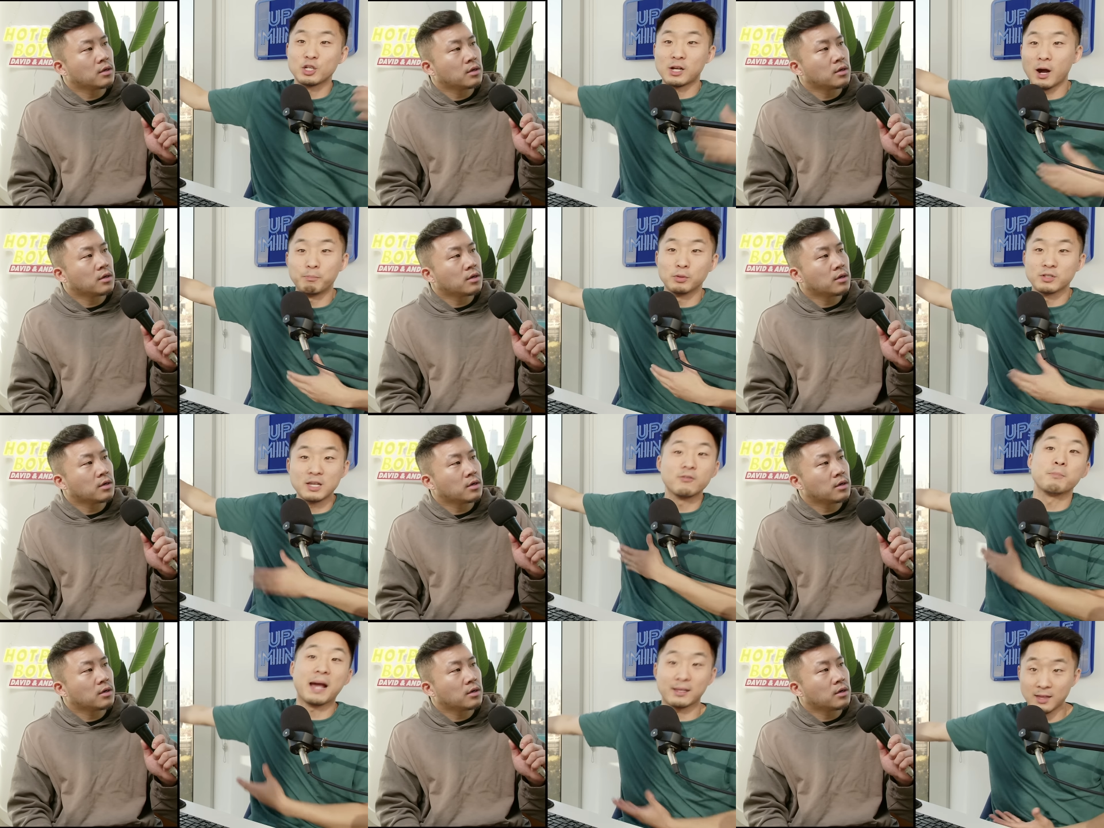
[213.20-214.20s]
Speaker 1: couples
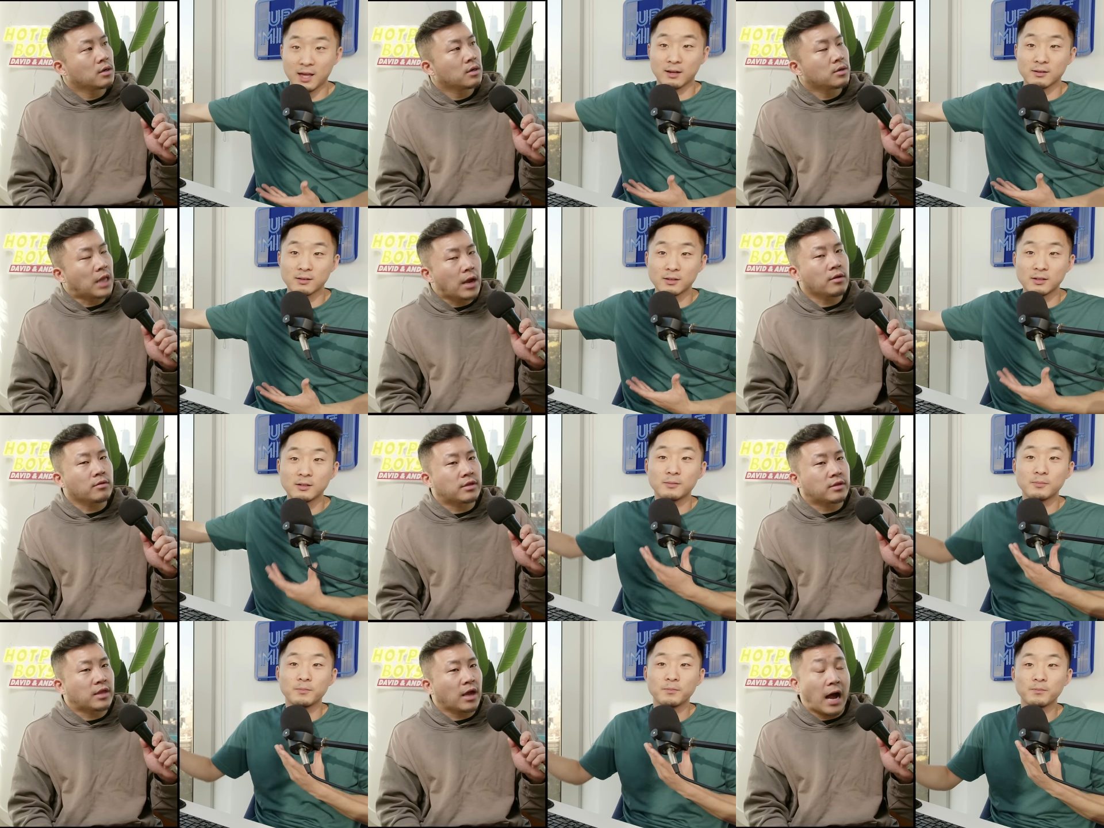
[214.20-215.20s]
even back then. They
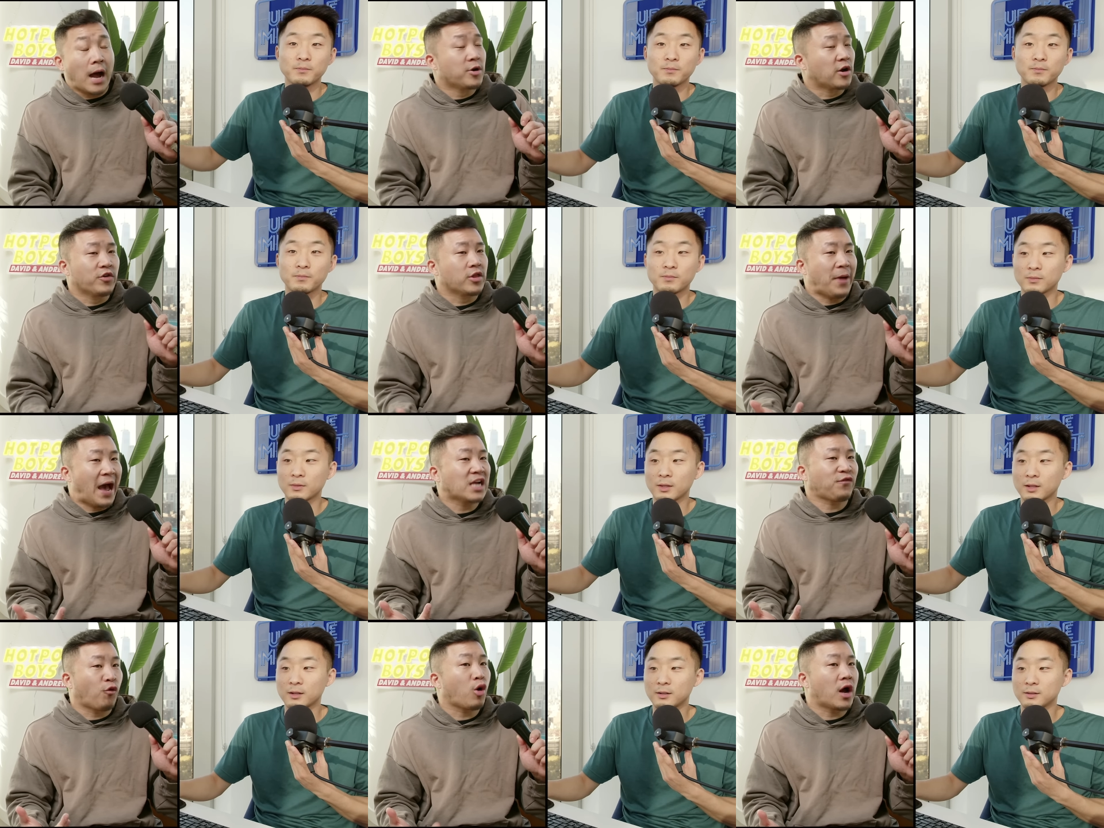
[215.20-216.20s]
Speaker 2: I mean over the
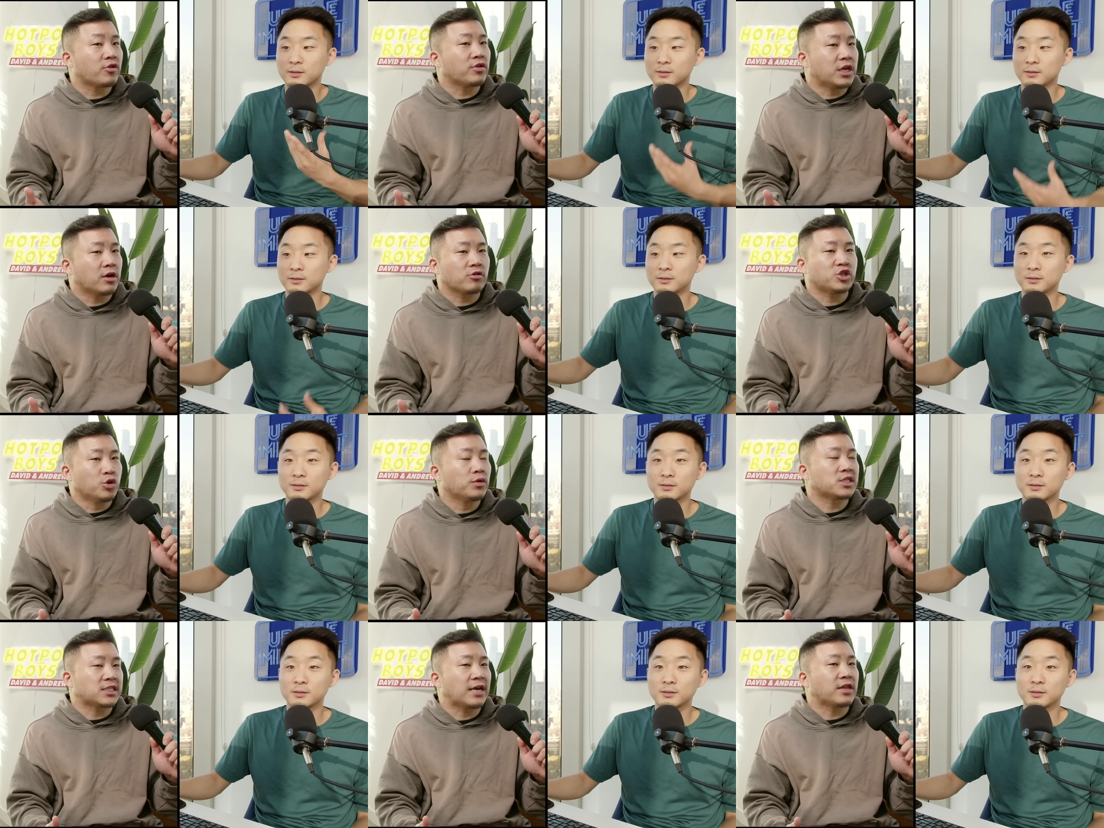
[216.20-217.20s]
past 400 years, you
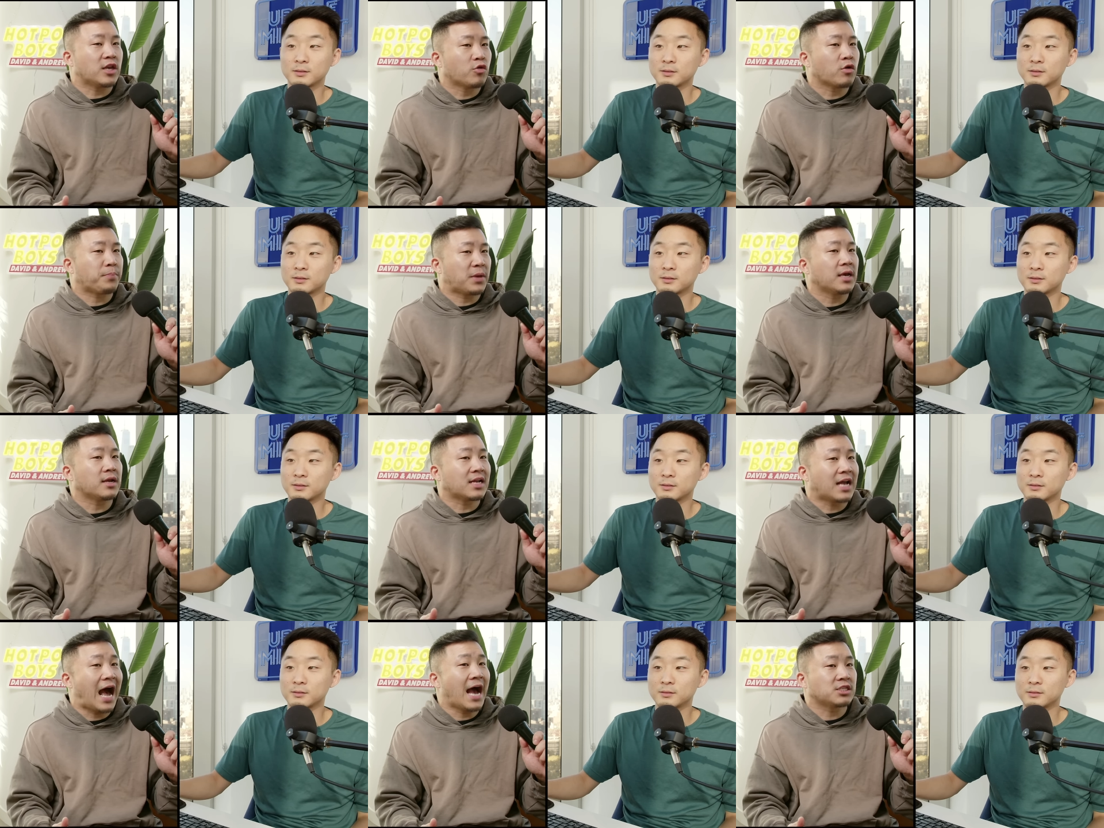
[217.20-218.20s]
would say that European
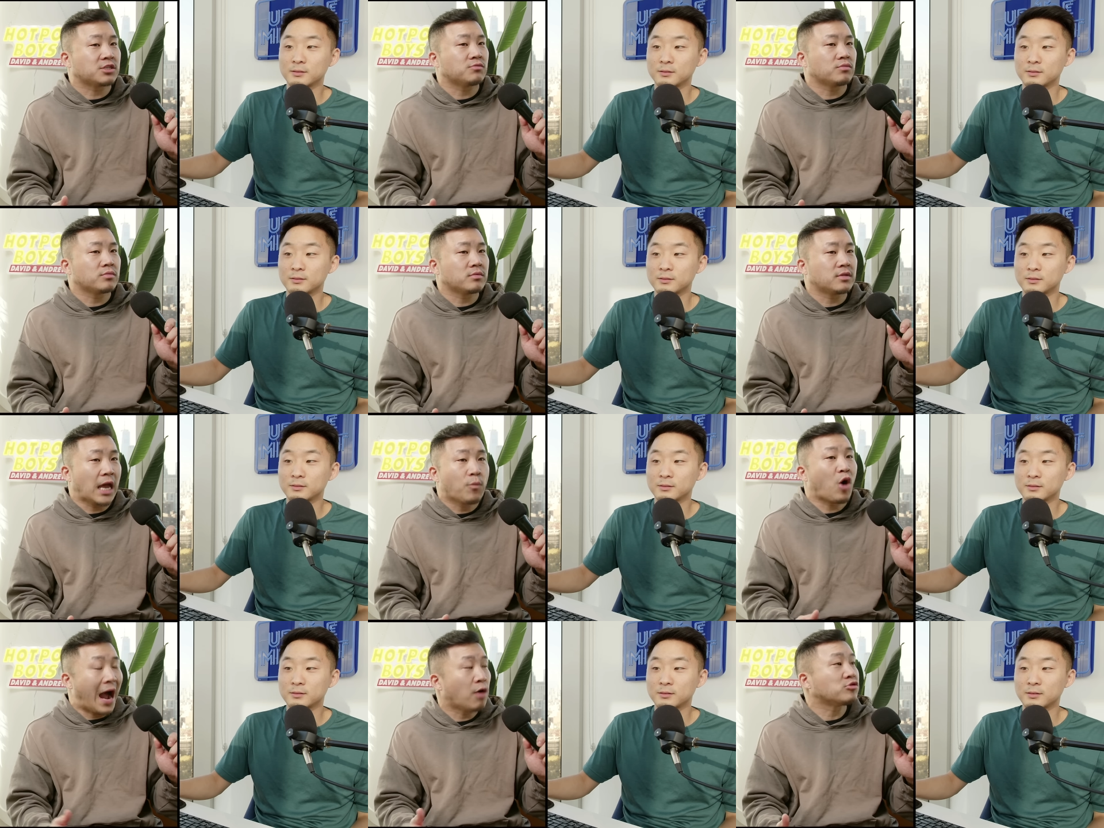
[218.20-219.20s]
guys they
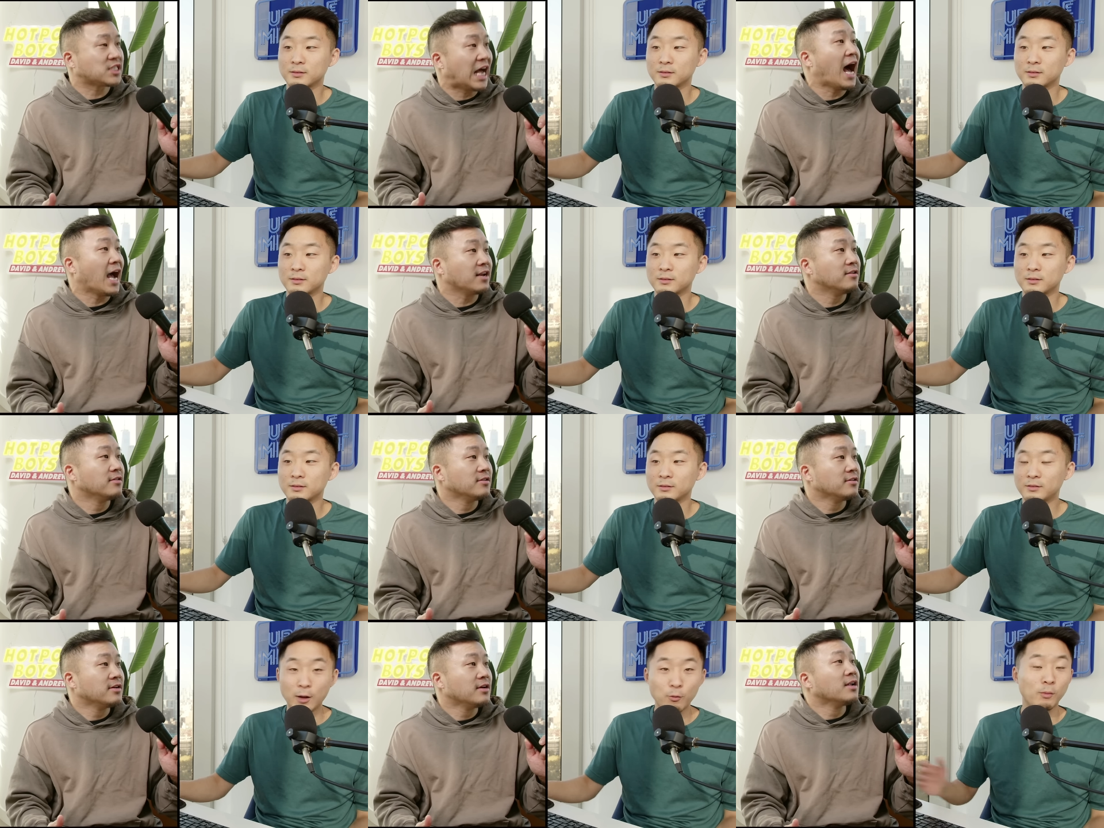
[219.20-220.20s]
were outside.
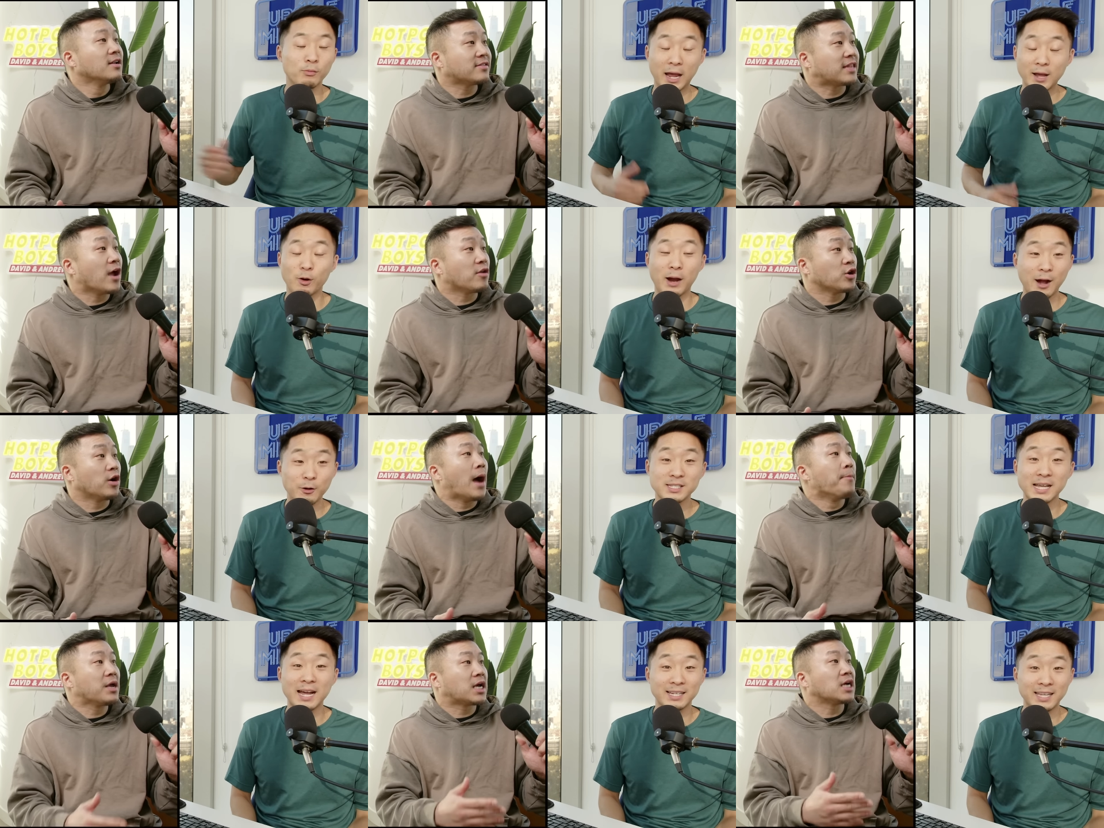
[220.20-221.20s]
They
Speaker 1: were they, they were outside I mean,